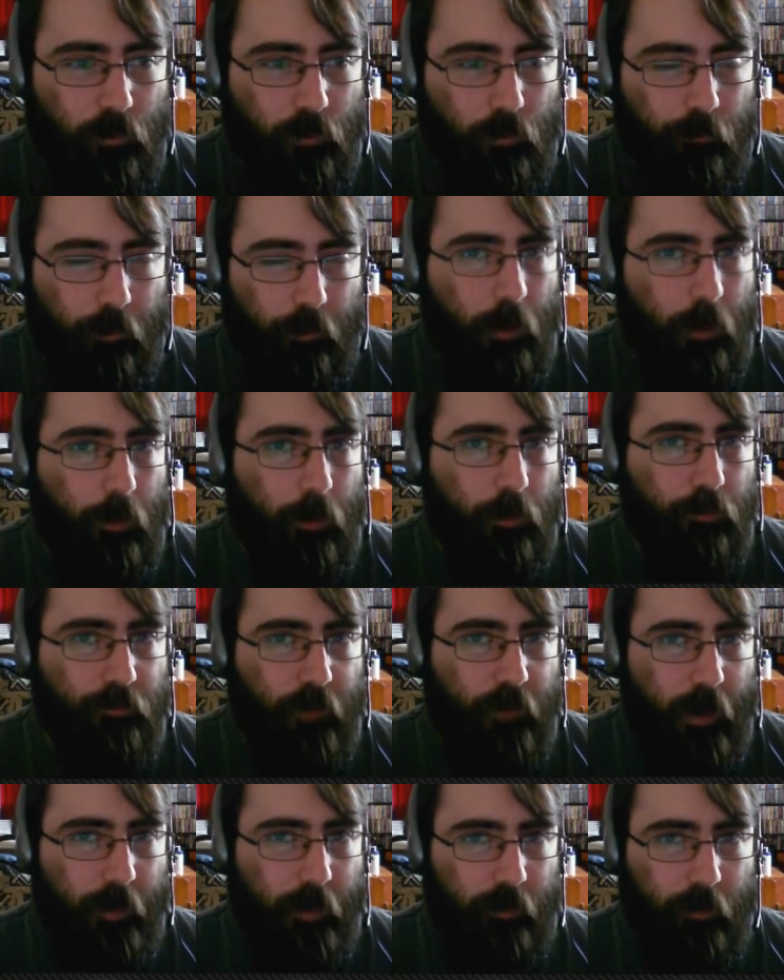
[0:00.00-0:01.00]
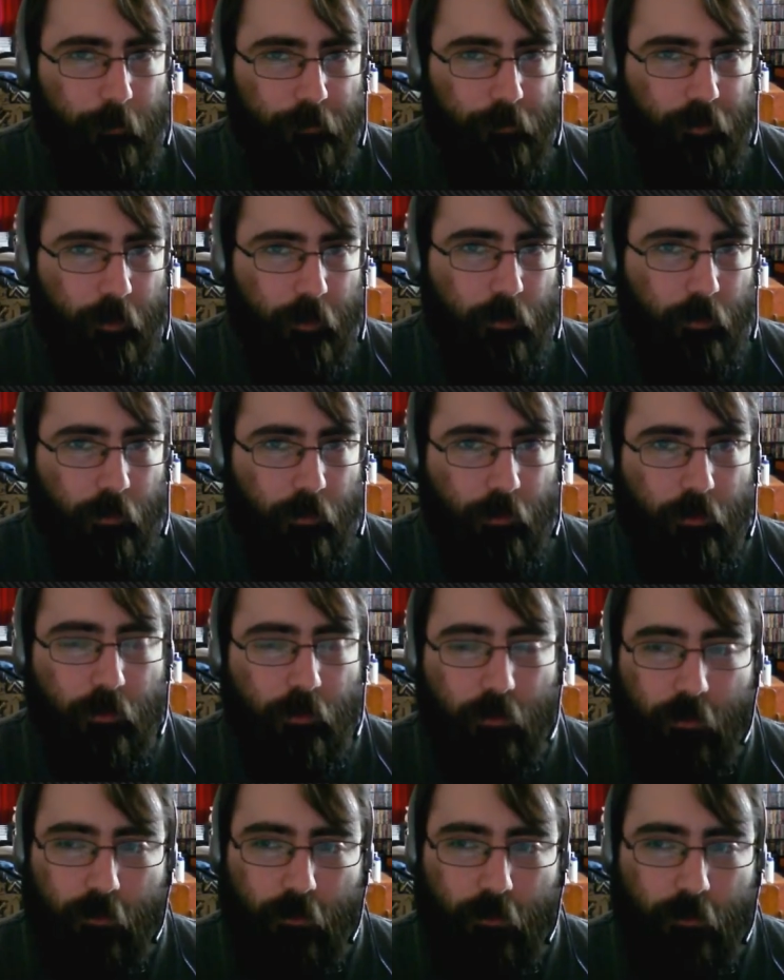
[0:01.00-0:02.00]
For anyone who's fat, I'm sorry.
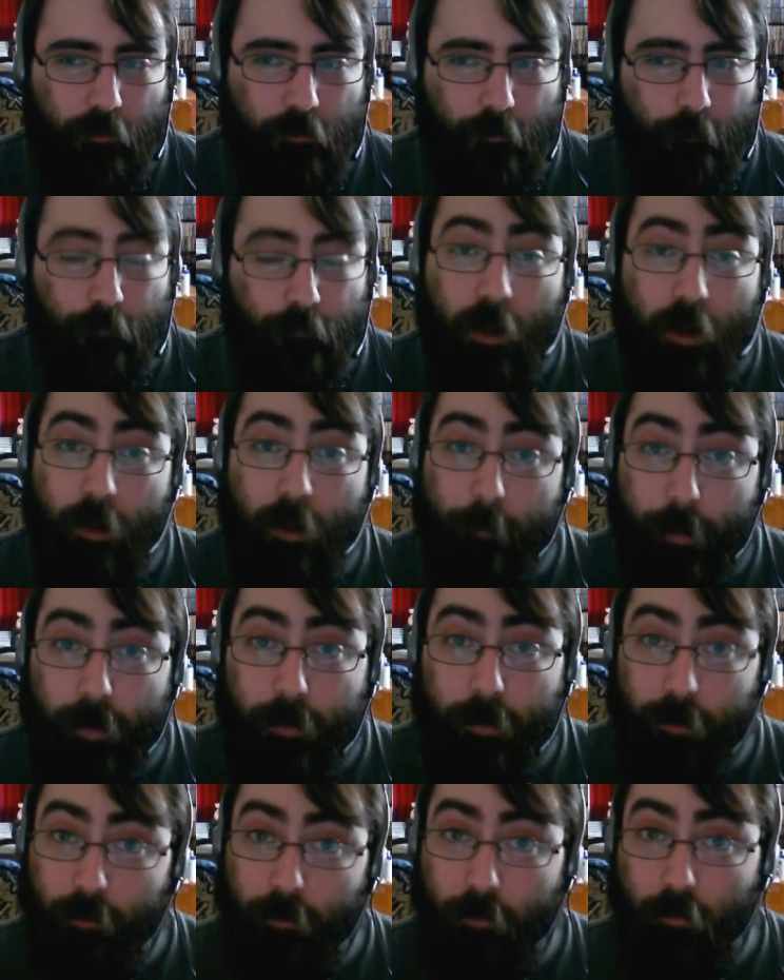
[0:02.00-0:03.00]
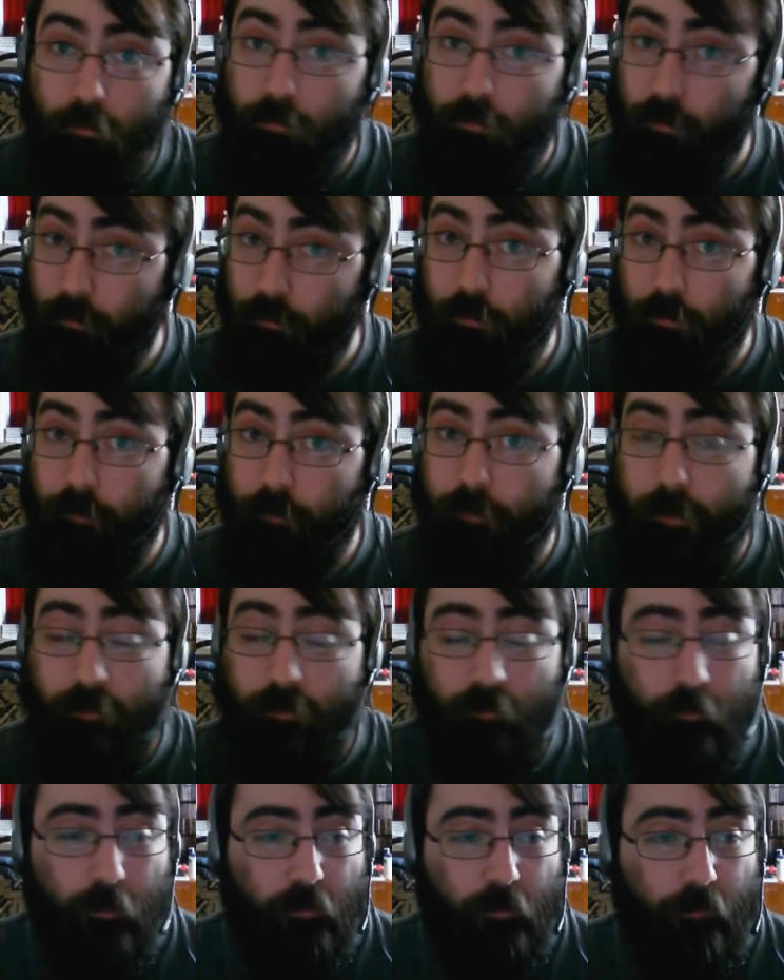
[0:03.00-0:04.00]
Diabetic, if
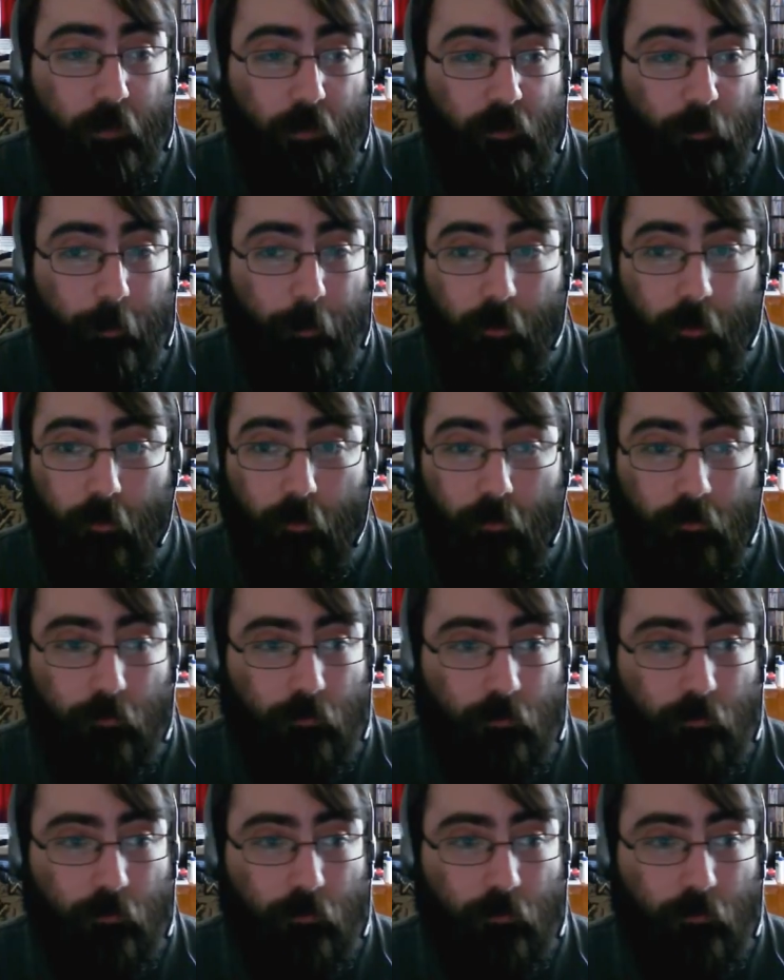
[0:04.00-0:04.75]
that's better.